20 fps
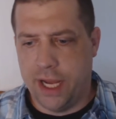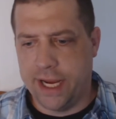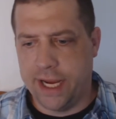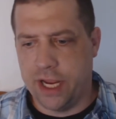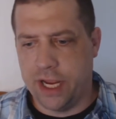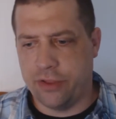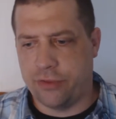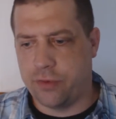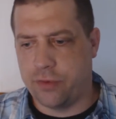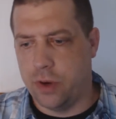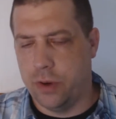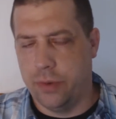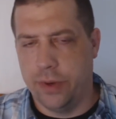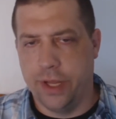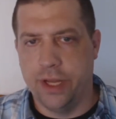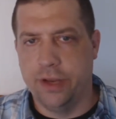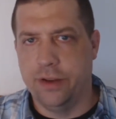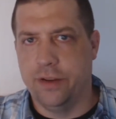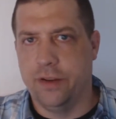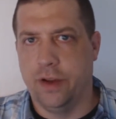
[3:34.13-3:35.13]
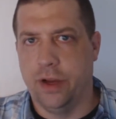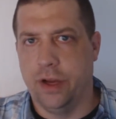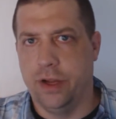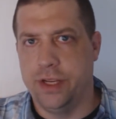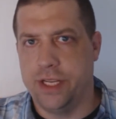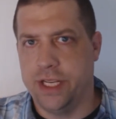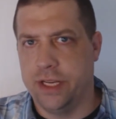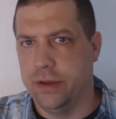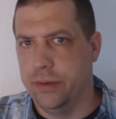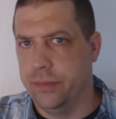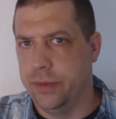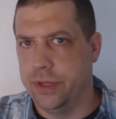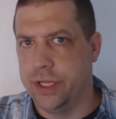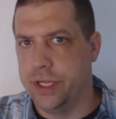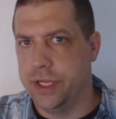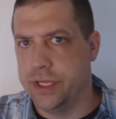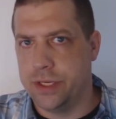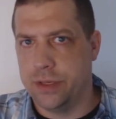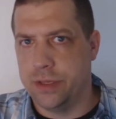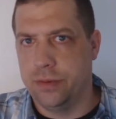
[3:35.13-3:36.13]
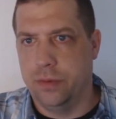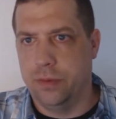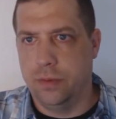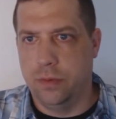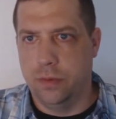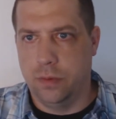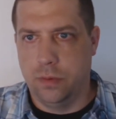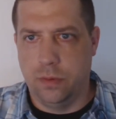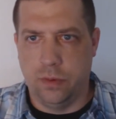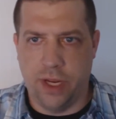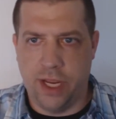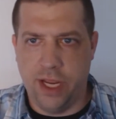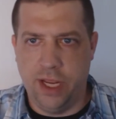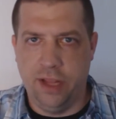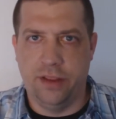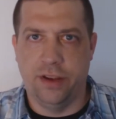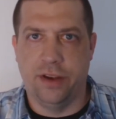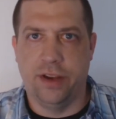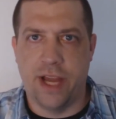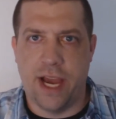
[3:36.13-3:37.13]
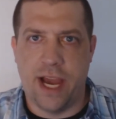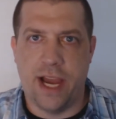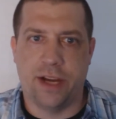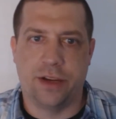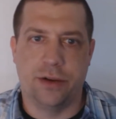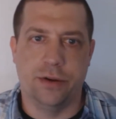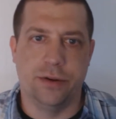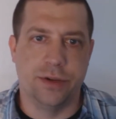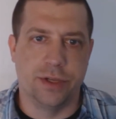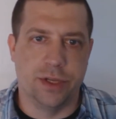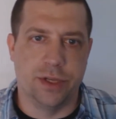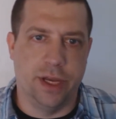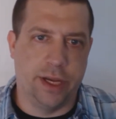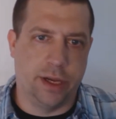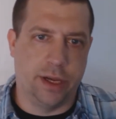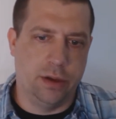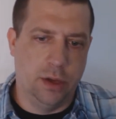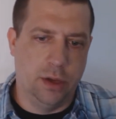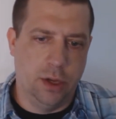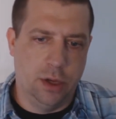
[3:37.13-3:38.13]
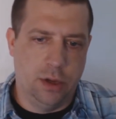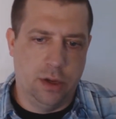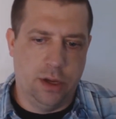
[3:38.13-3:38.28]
I got thrown into dealing with these heathen doctors like